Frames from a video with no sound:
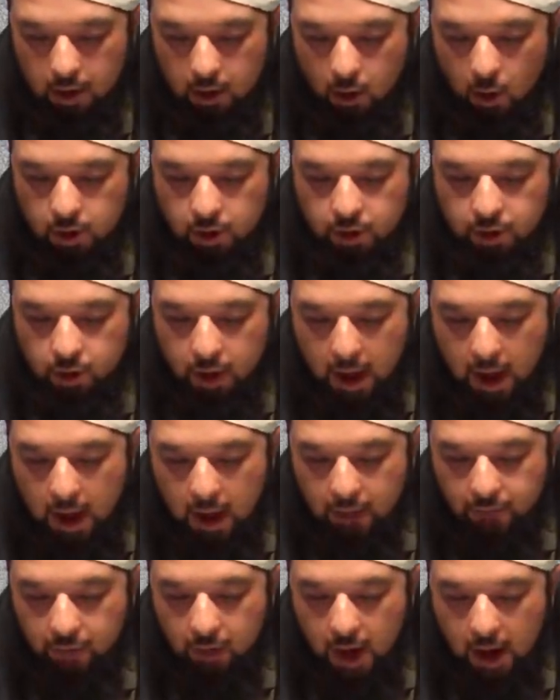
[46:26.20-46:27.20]
in order to
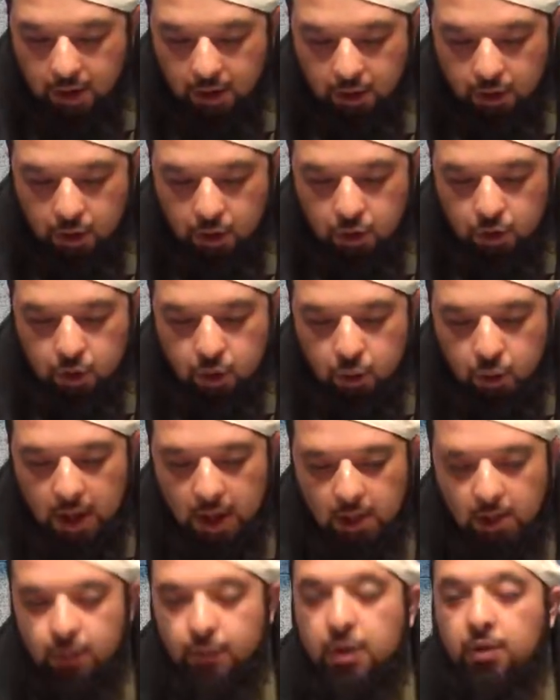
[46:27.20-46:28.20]
have gratitude,
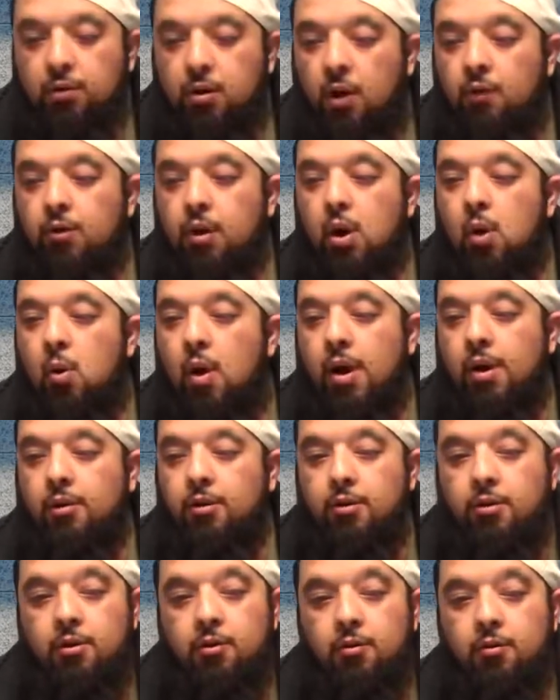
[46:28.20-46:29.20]
two elements are
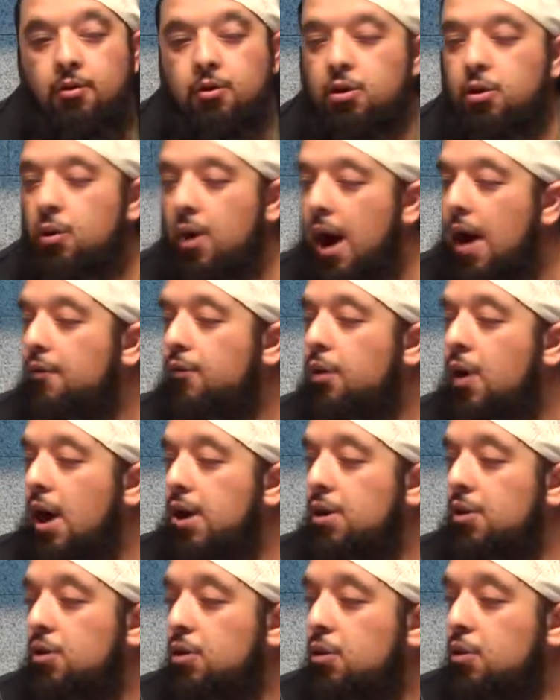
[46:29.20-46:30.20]
required. To have
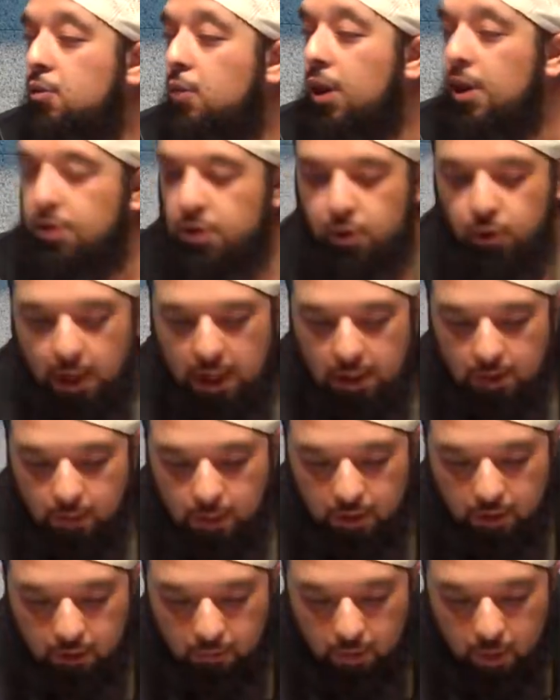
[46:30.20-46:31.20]
gratitude, what? Two
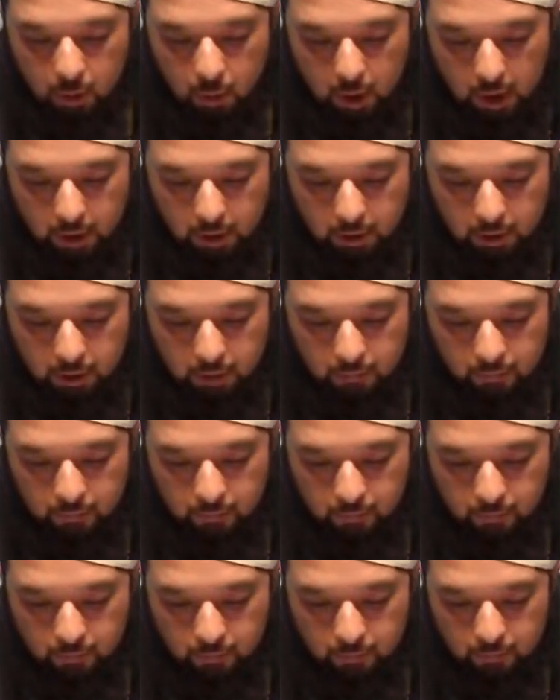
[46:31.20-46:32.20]
elements are required.
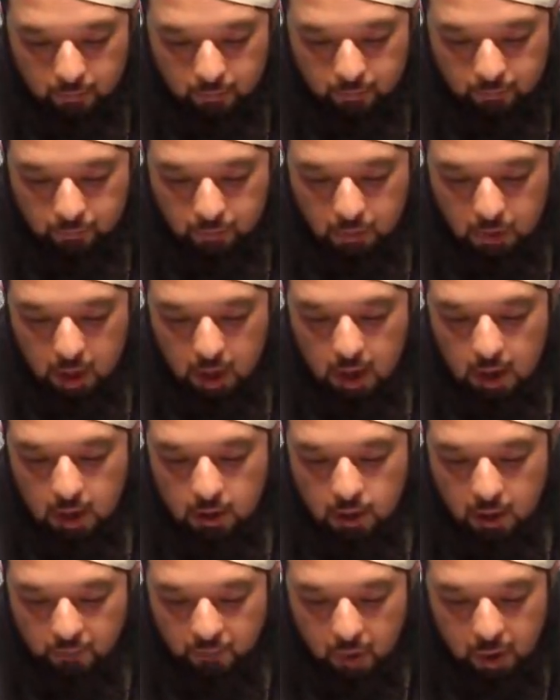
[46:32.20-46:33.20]

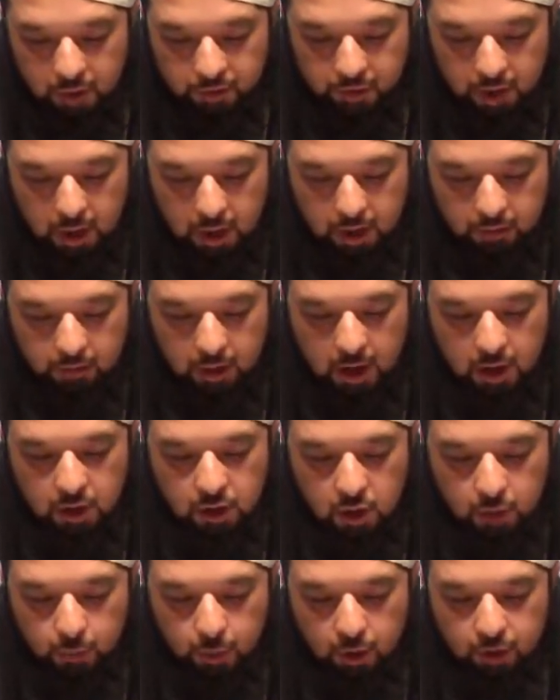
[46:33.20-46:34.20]
The first is
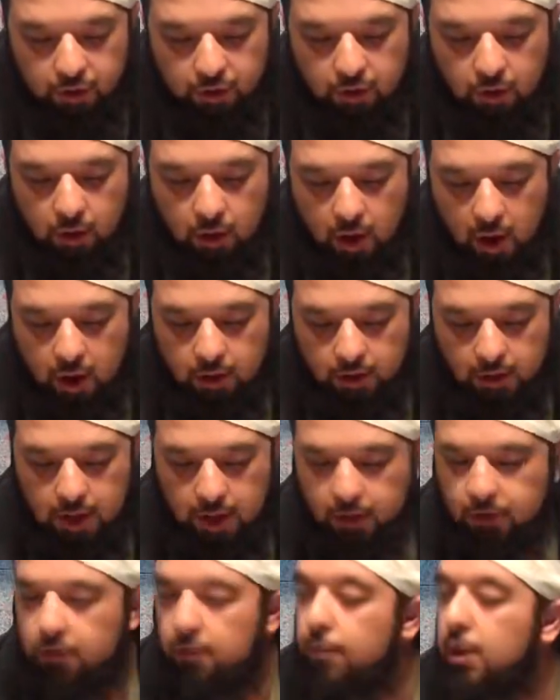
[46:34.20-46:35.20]
interpersonal
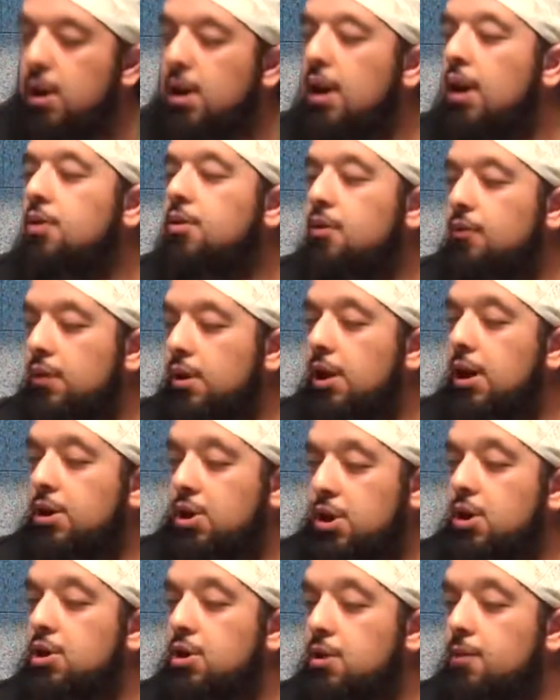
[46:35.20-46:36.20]
context, meaning it's a
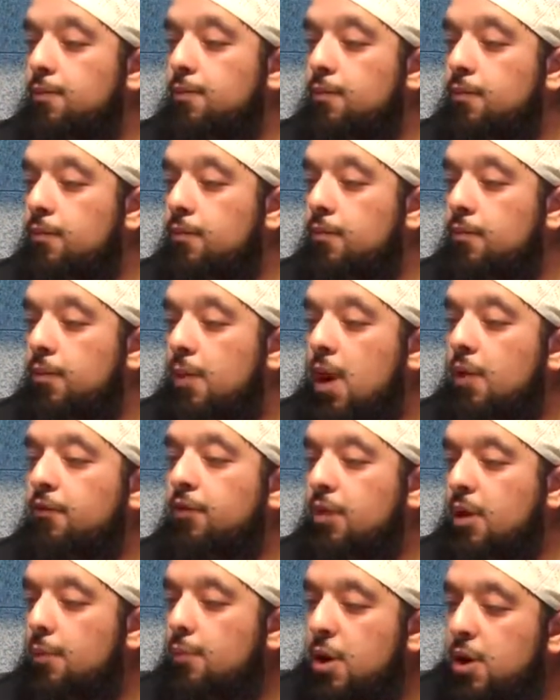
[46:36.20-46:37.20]
relationship
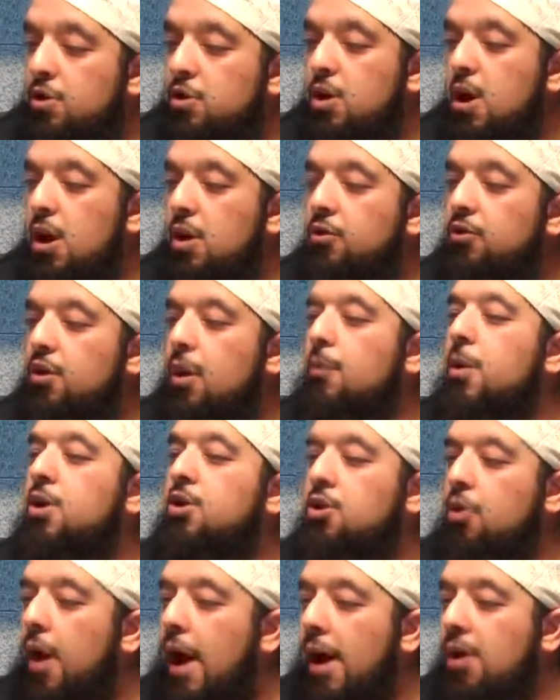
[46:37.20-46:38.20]
of some, in, some
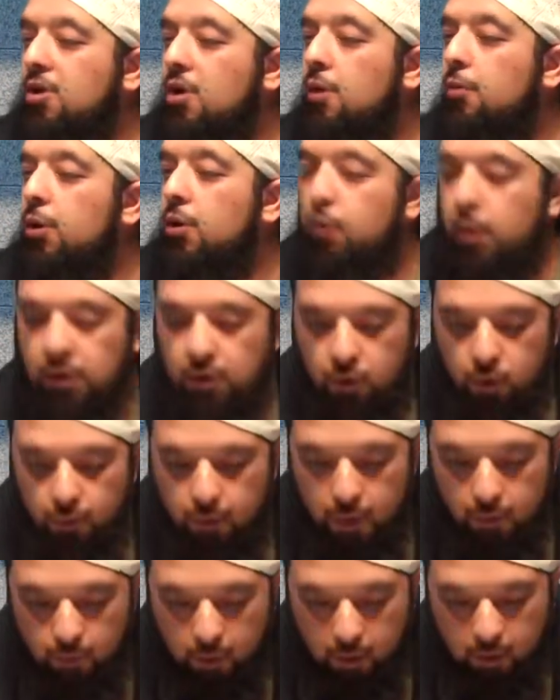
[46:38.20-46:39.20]
interaction between two
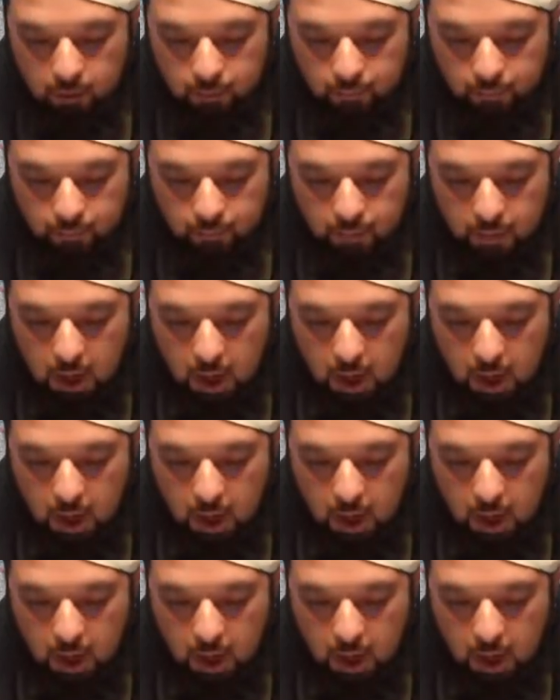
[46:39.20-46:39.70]
people.